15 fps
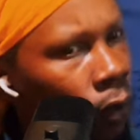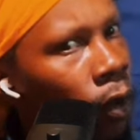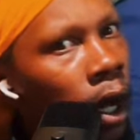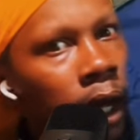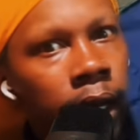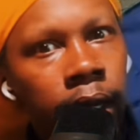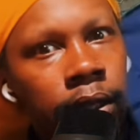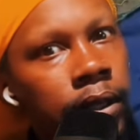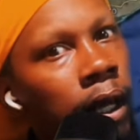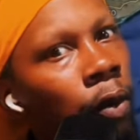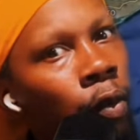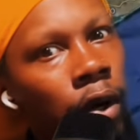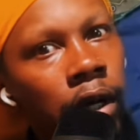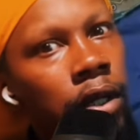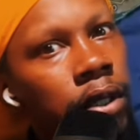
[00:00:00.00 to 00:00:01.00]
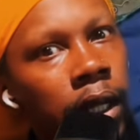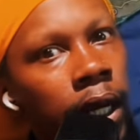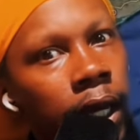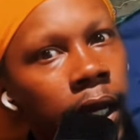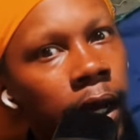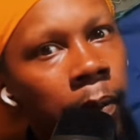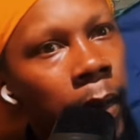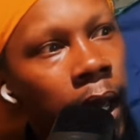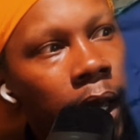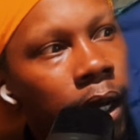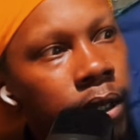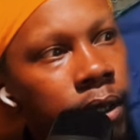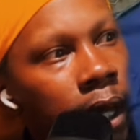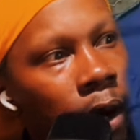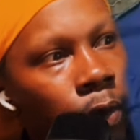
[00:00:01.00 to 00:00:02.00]
Well, I guess that was the end, man, because
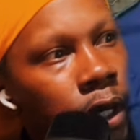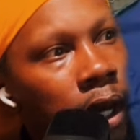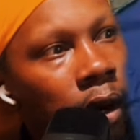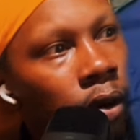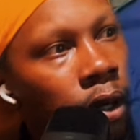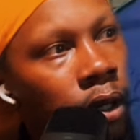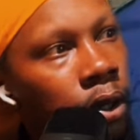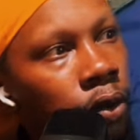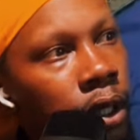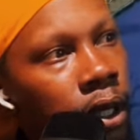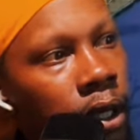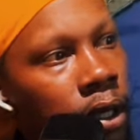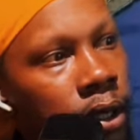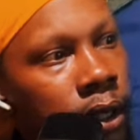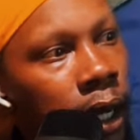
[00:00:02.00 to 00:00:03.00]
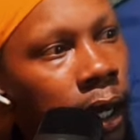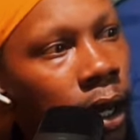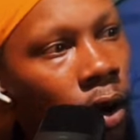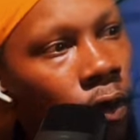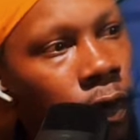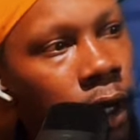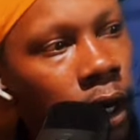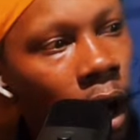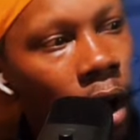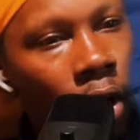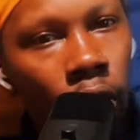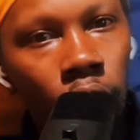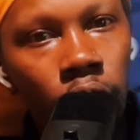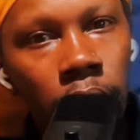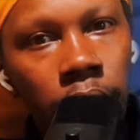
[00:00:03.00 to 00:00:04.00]
now we go to New Year's Day over in a
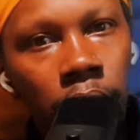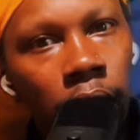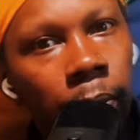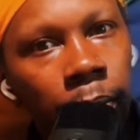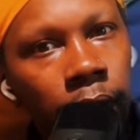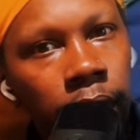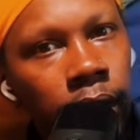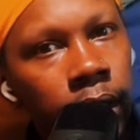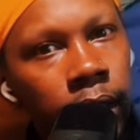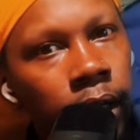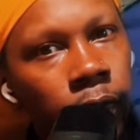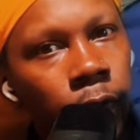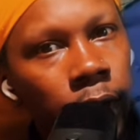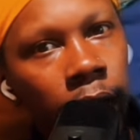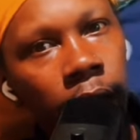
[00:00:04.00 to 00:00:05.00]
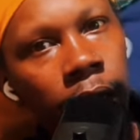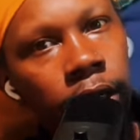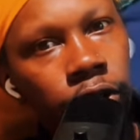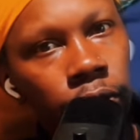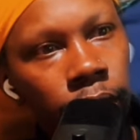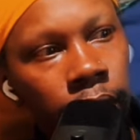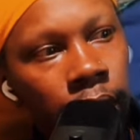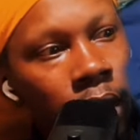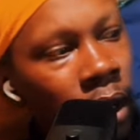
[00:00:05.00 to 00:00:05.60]
whole completely different country.